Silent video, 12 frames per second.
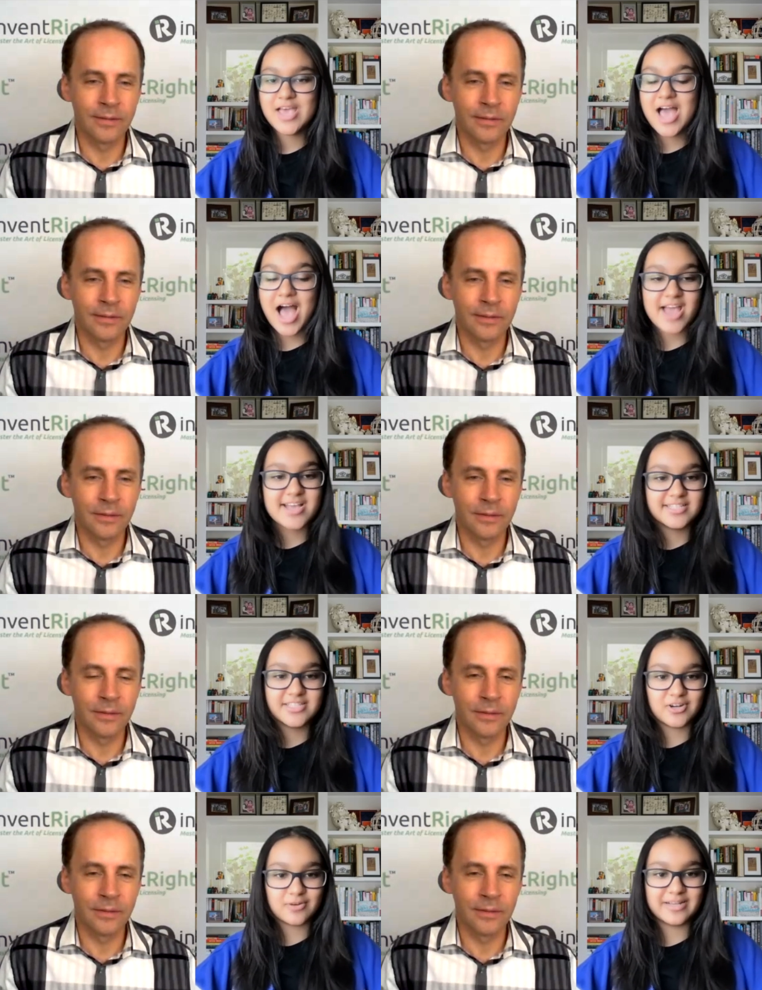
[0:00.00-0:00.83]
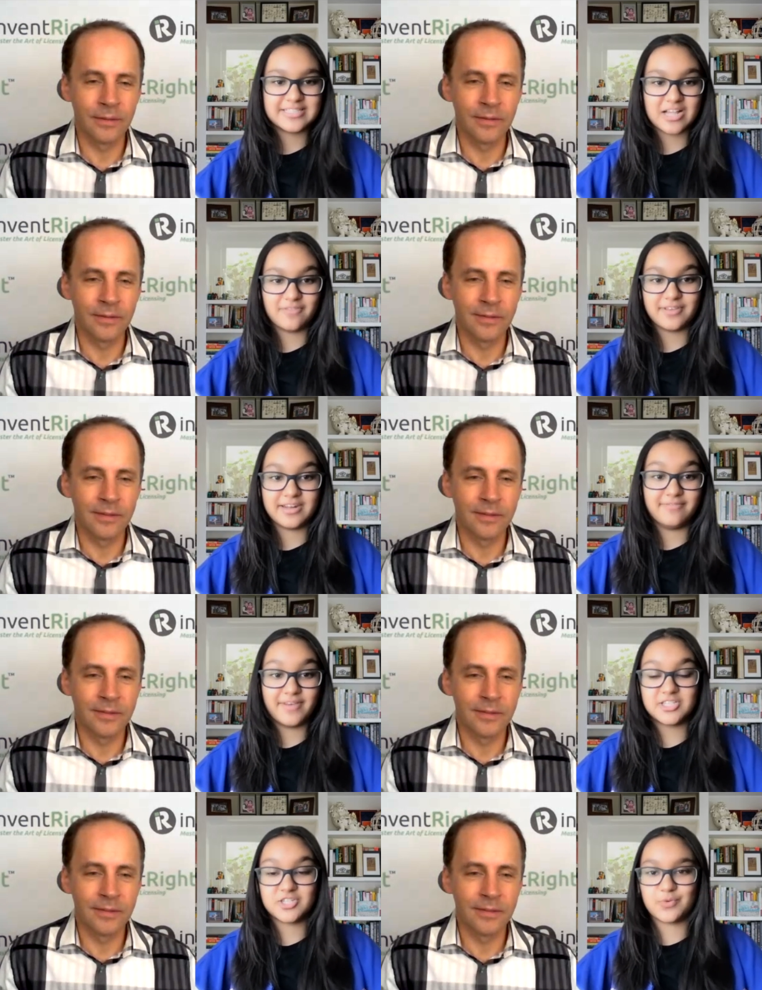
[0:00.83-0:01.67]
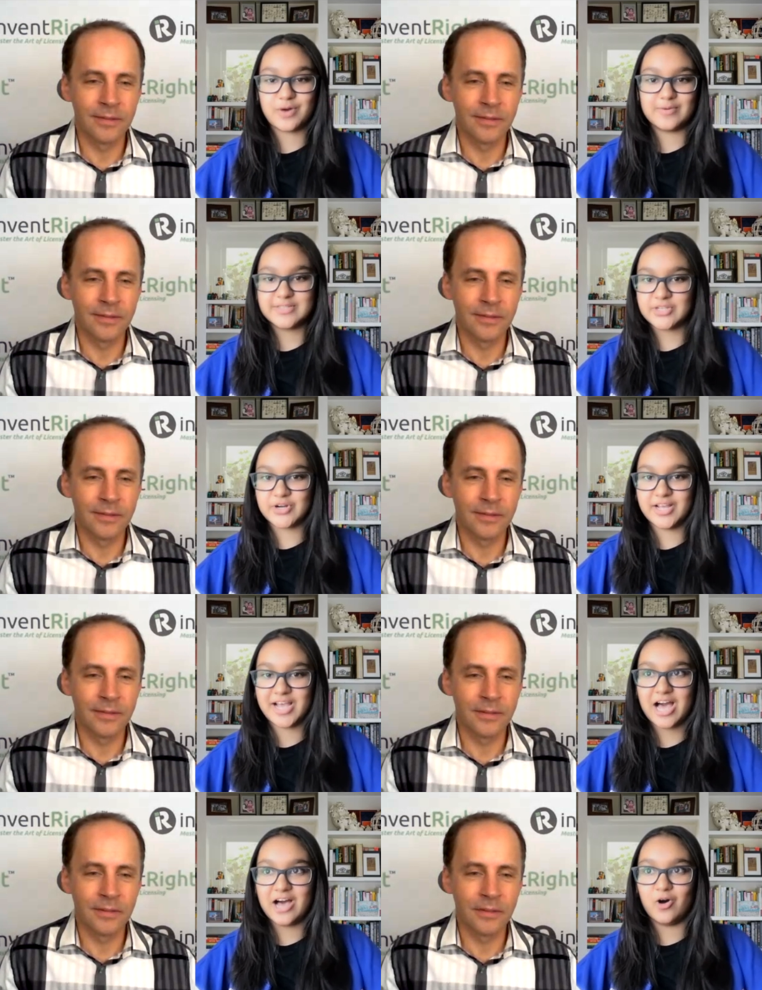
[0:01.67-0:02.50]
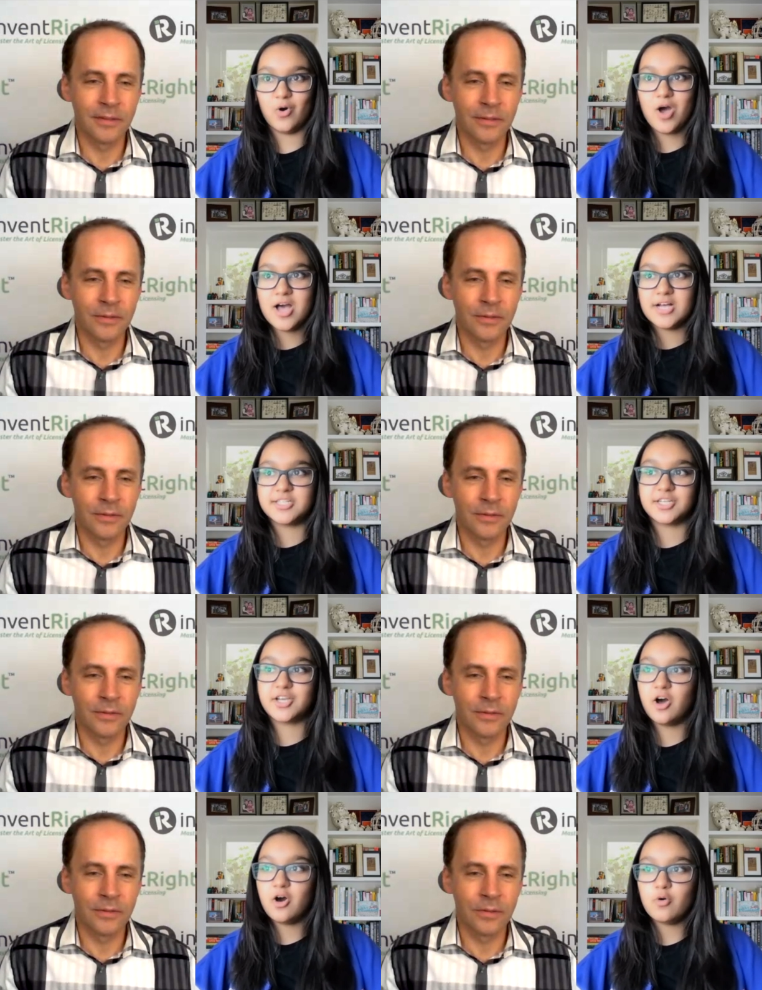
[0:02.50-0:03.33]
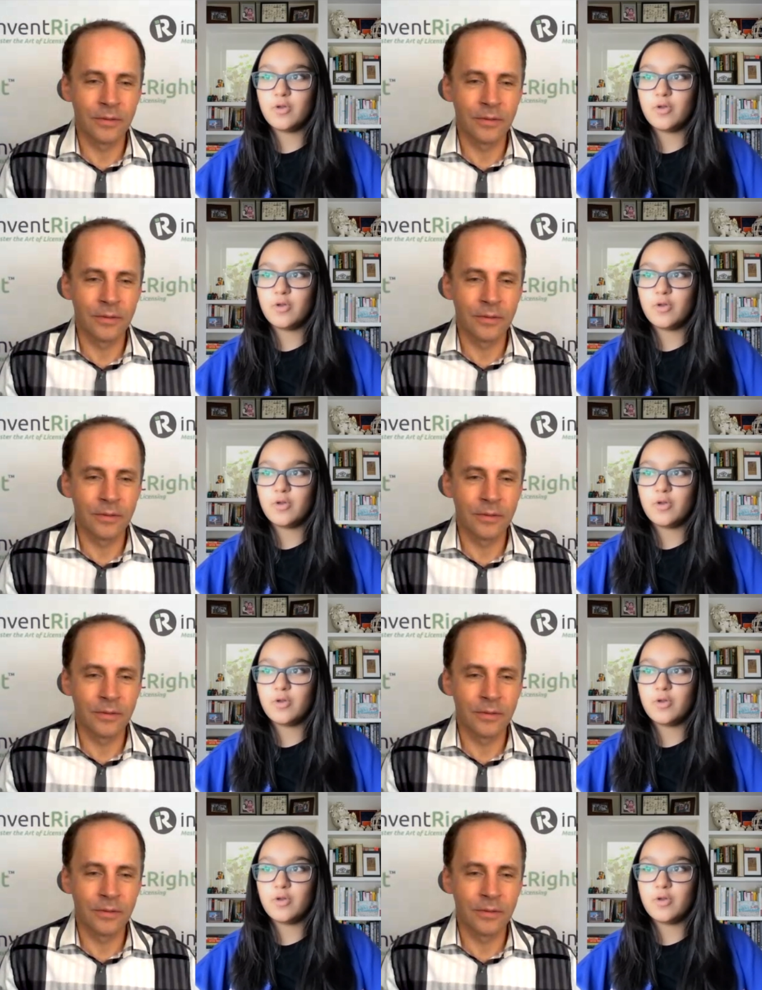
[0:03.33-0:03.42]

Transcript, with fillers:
Speaker 1: I consider myself an inventor when I was learning how to code.